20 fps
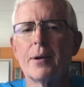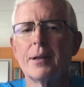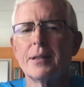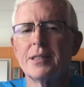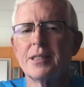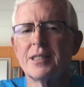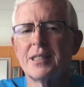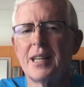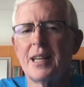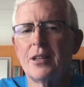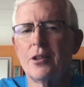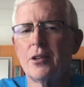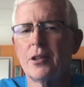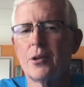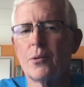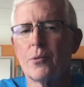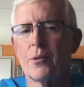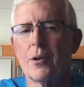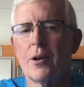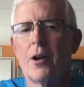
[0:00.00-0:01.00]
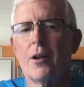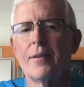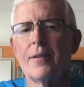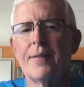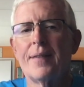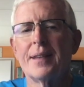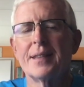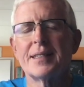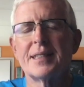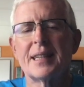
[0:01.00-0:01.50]
and just say, look, we're all in
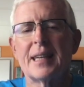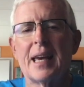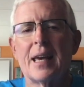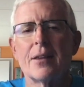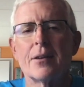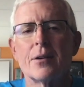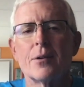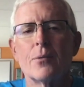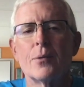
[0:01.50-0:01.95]
this together.